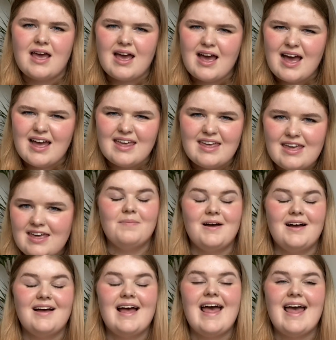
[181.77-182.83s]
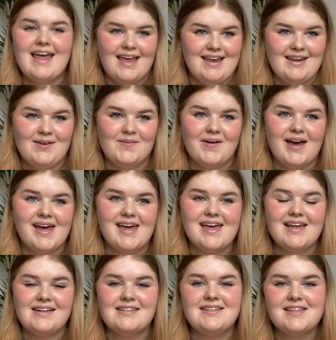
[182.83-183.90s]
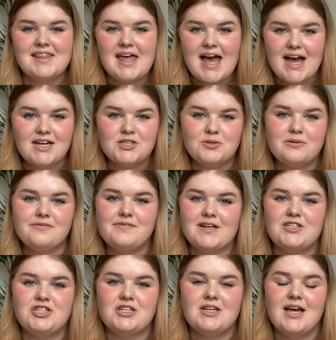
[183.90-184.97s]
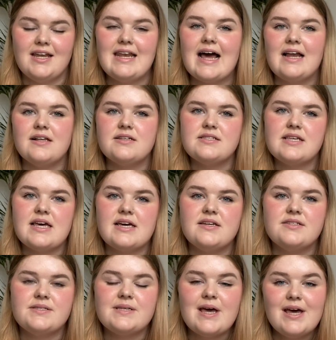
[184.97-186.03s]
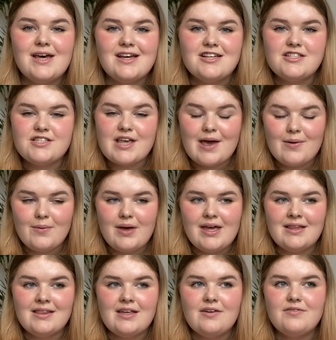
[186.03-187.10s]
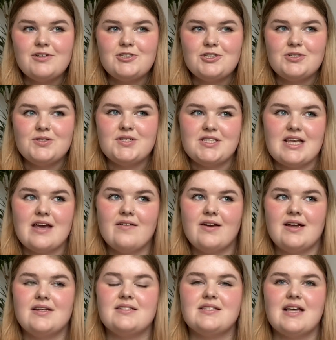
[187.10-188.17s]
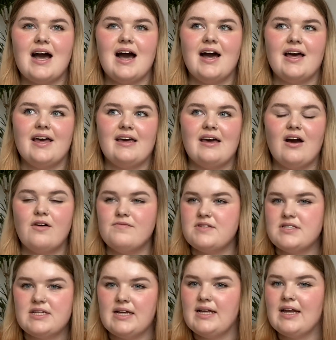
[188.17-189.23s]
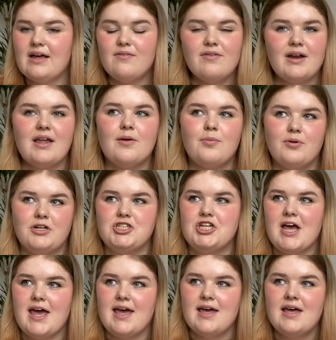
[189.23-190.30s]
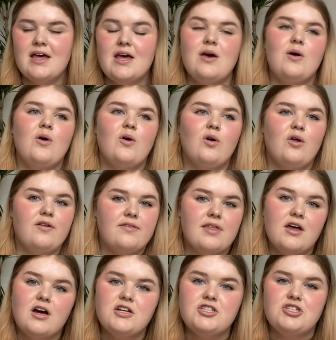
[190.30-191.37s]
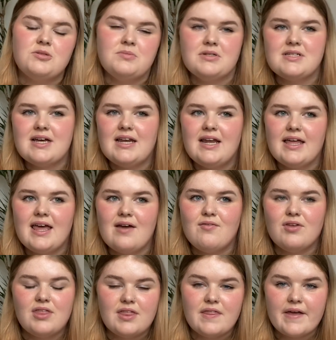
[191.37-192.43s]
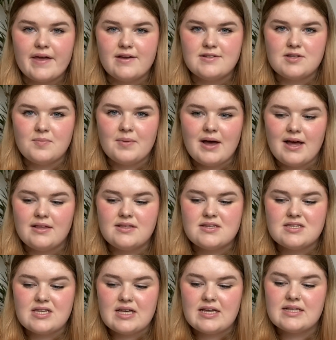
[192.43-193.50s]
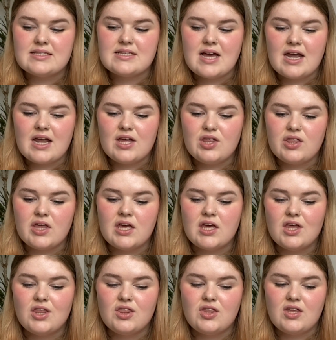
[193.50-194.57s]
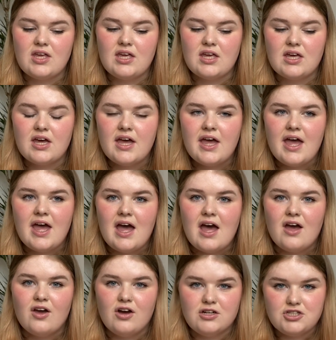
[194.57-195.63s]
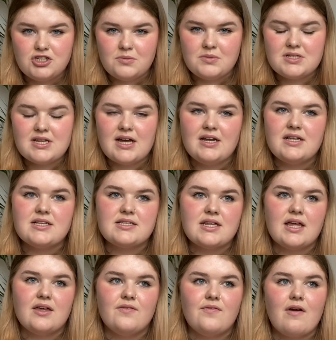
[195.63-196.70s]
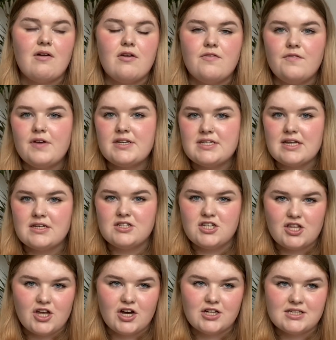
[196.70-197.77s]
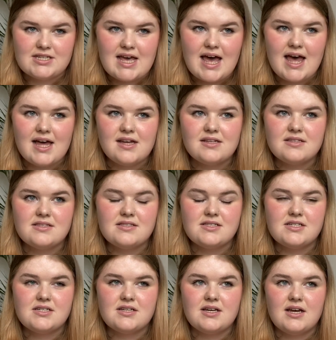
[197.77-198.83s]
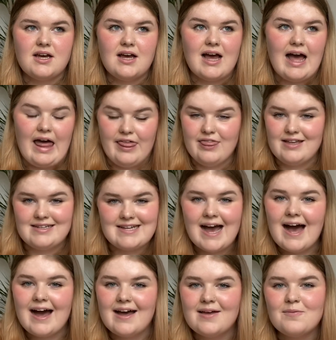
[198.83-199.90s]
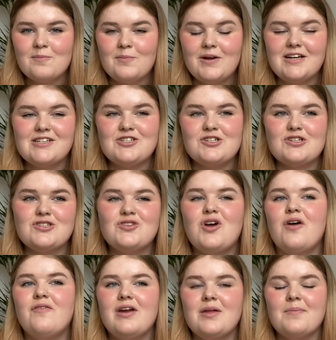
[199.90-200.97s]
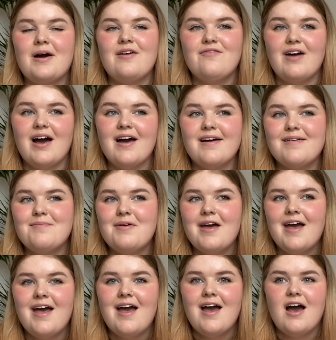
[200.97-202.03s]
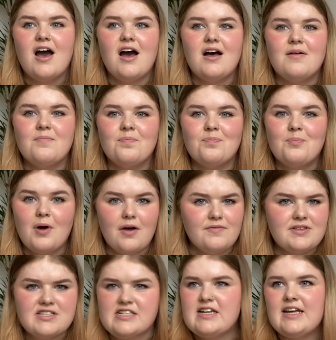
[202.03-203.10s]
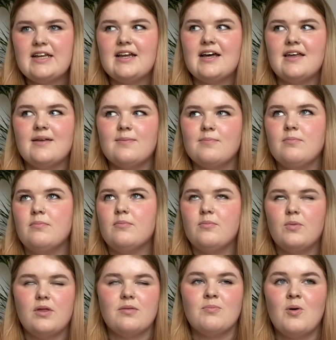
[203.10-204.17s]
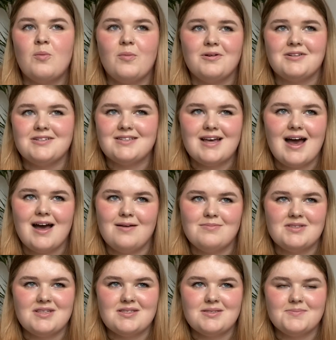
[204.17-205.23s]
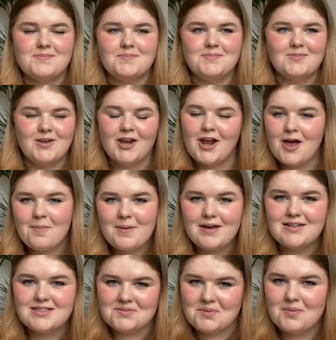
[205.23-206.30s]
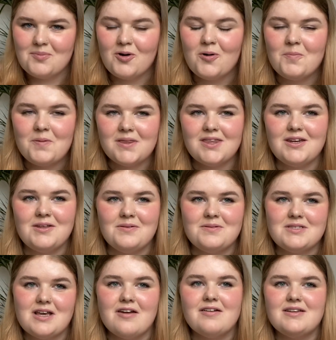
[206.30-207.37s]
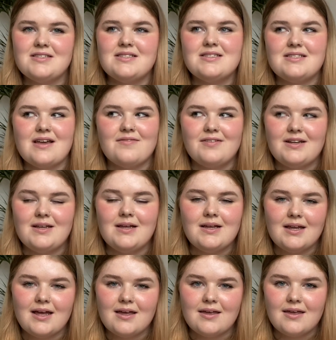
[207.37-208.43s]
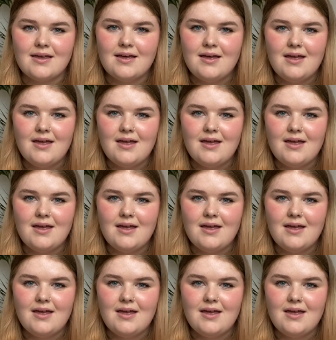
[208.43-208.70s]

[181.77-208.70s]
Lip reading: Aki. But anyway, into the actual fashion analysis. So in the original series, I obviously like really appreciate all of the costume design, like everything that goes on behind the scenes, and I think the costume design is like very fitting to the context at the time, but it's just not really my vibe. But obviously, like, with more modern times, it's gonna appeal to me more, but the new series is definitely like